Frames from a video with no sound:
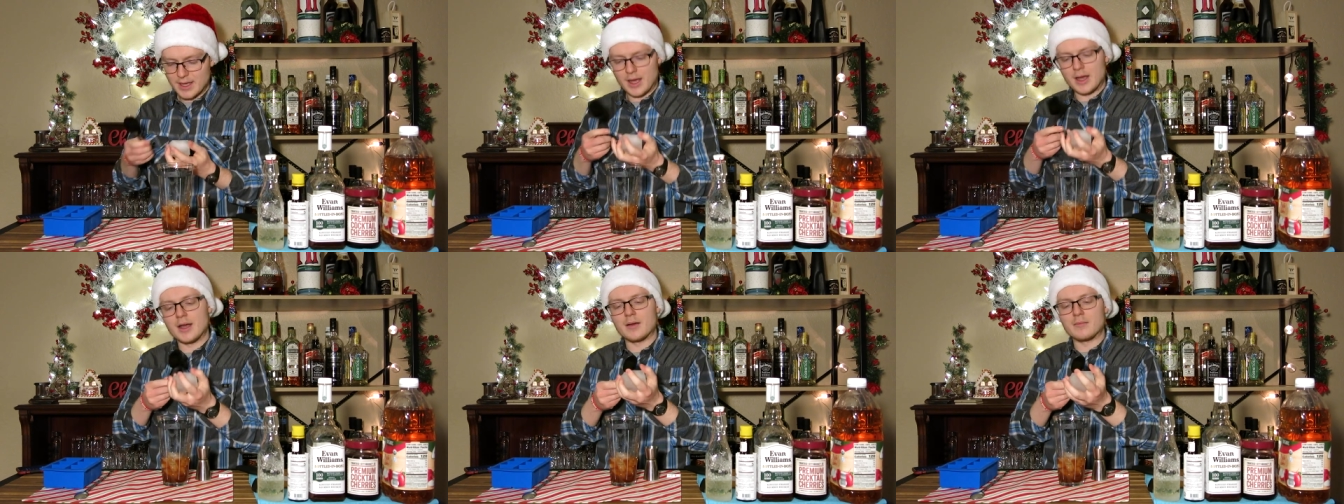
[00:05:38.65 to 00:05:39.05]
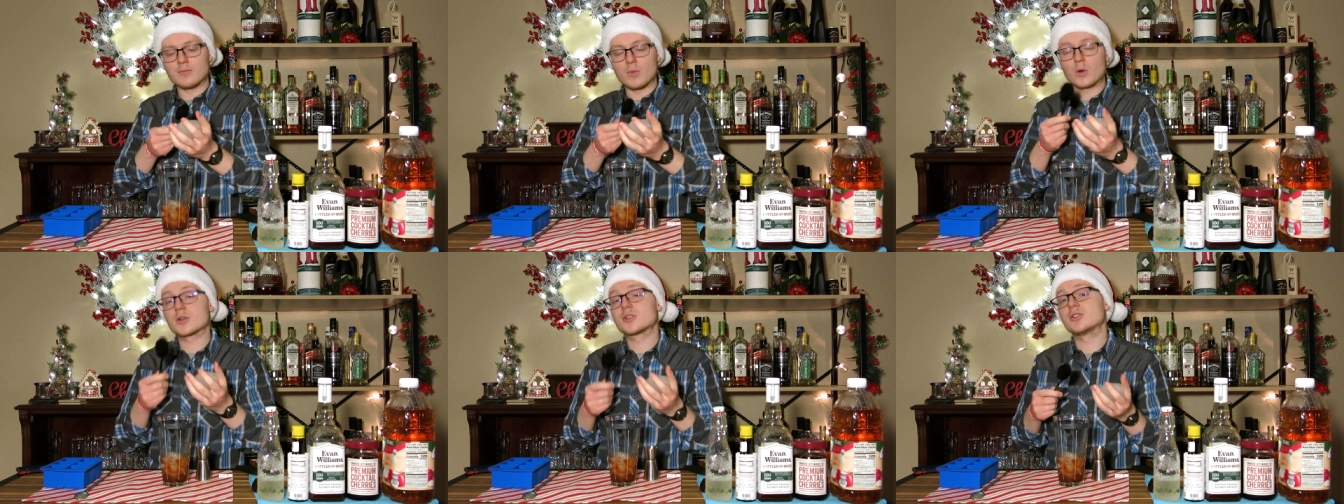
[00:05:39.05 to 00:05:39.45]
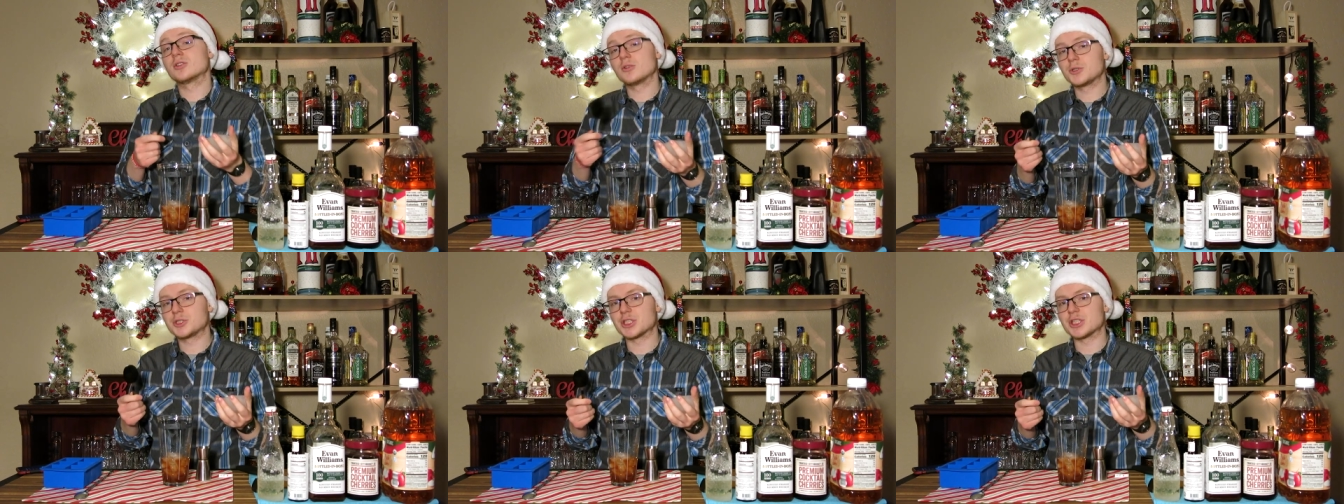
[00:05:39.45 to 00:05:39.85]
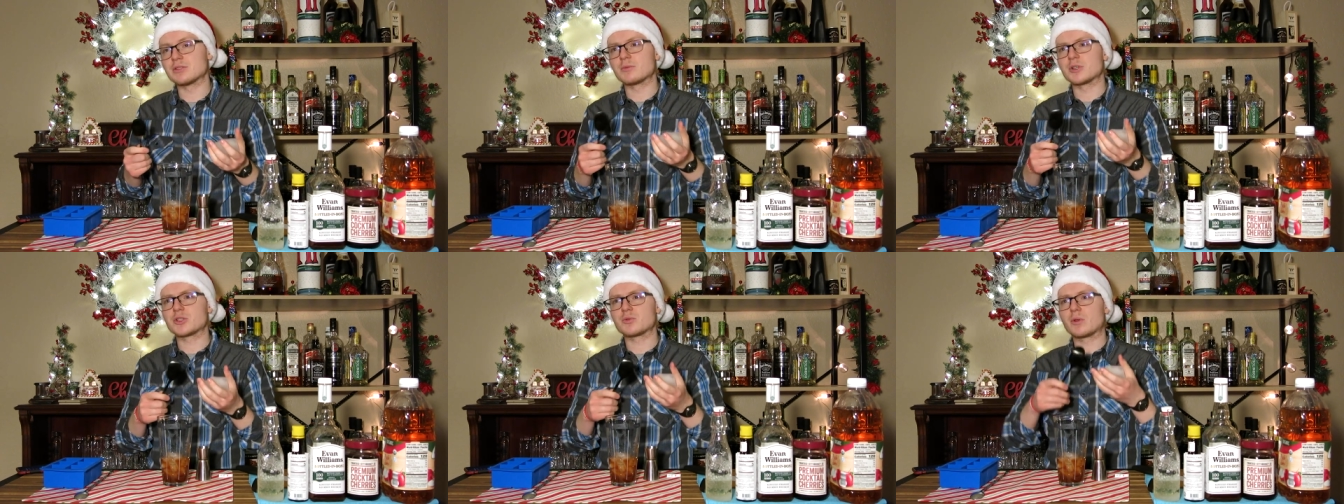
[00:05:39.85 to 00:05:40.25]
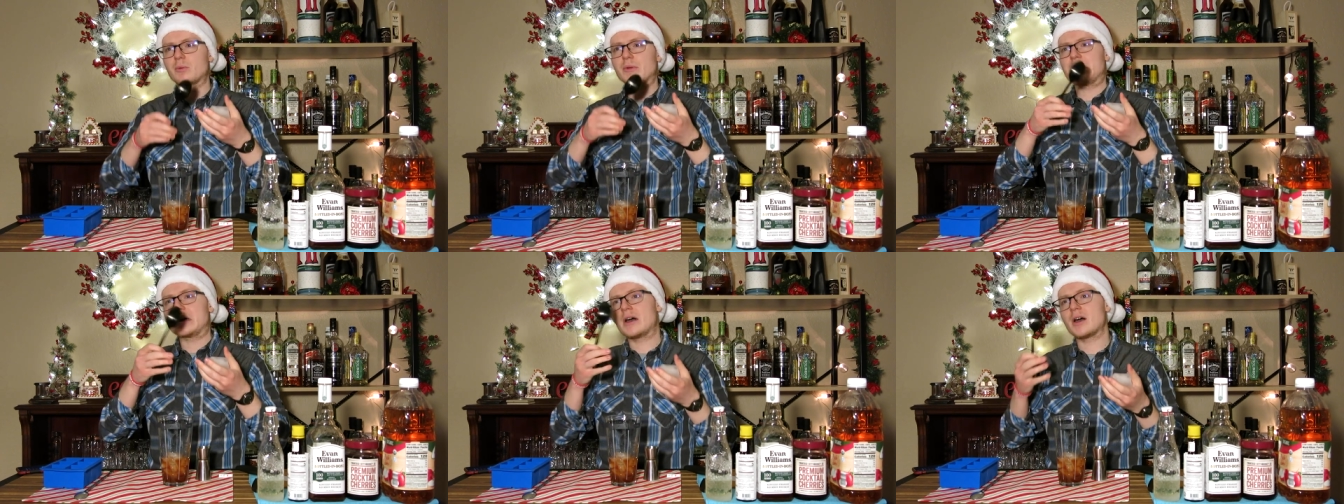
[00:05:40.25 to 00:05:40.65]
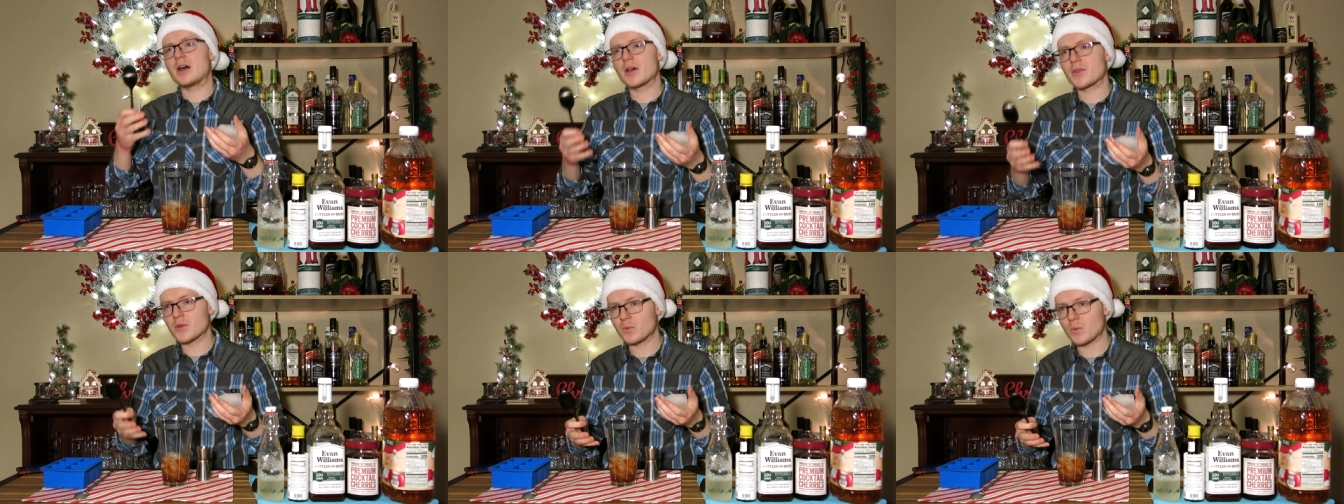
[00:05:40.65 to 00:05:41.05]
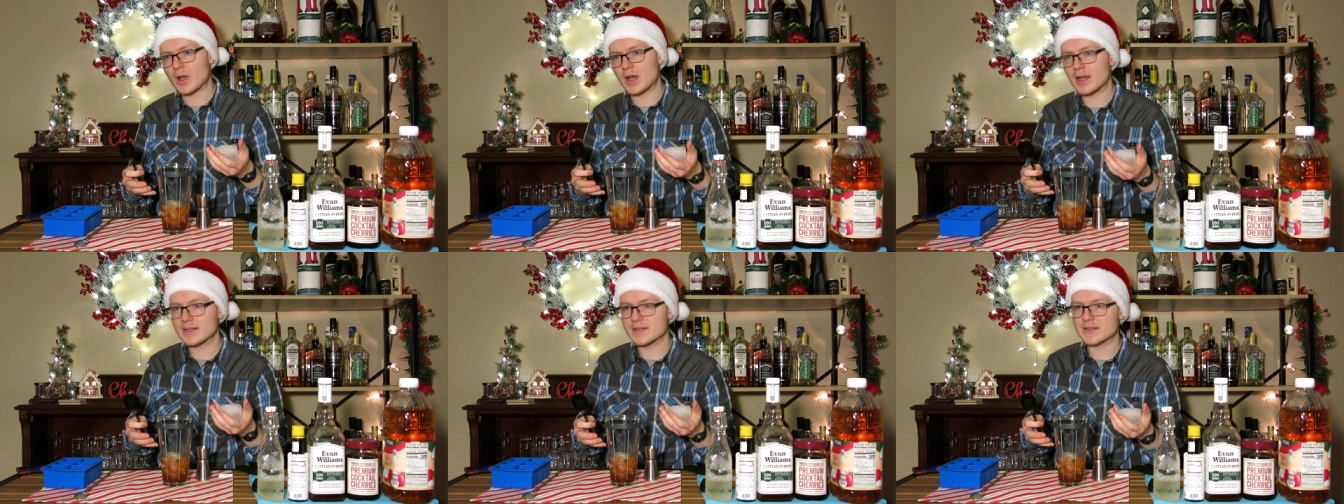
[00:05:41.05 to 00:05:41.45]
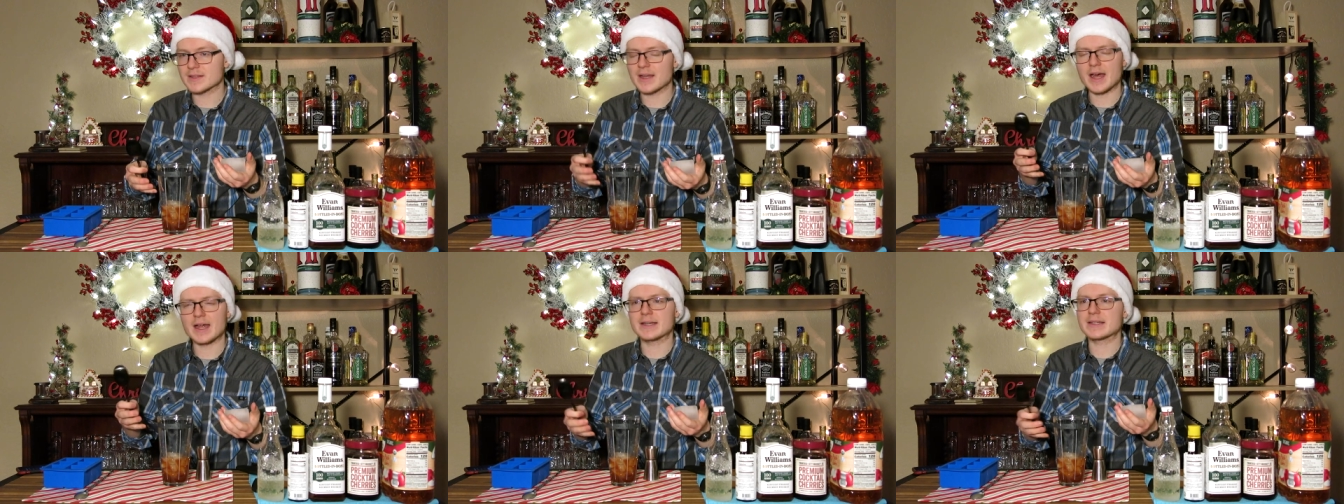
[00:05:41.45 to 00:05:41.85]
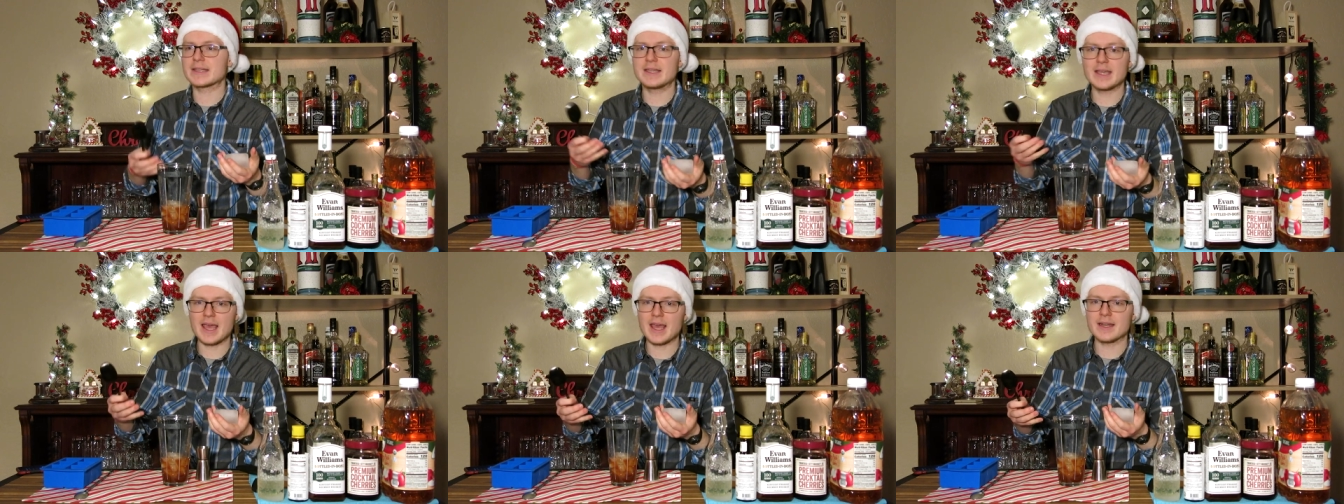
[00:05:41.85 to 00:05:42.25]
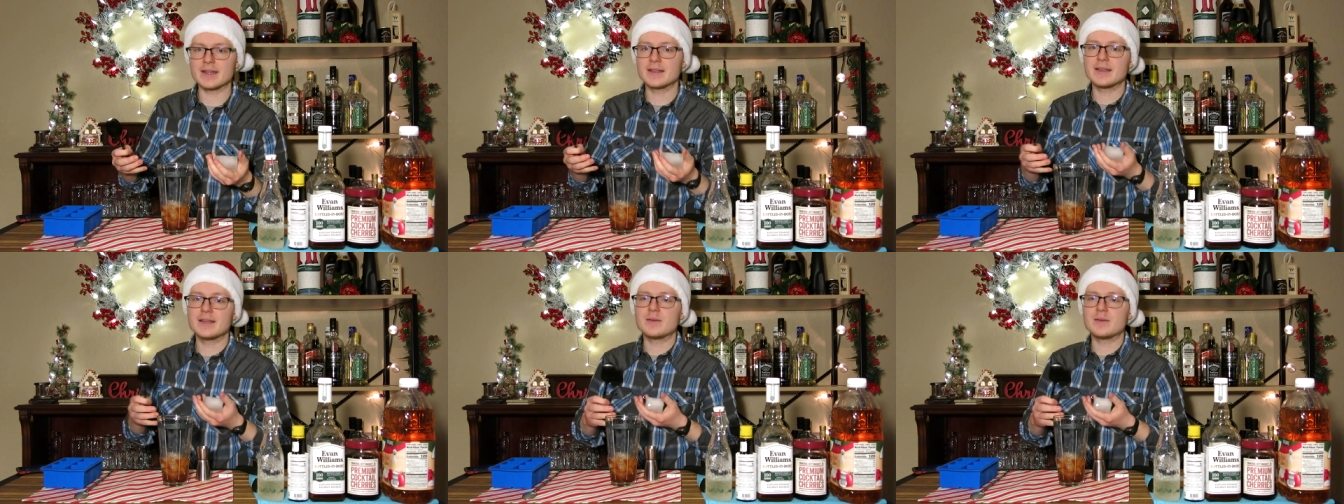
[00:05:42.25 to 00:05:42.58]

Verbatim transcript: more dilution, which we would otherwise not get